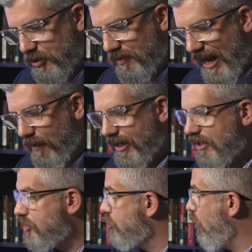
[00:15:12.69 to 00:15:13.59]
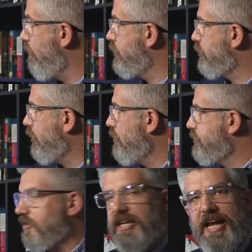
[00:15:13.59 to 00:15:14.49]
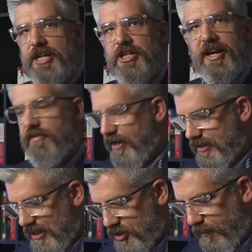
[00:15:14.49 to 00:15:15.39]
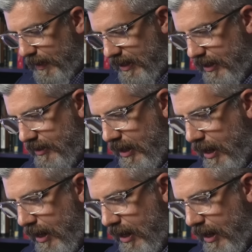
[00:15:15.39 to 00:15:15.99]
So now he's so much closer than AJ ever anticipated.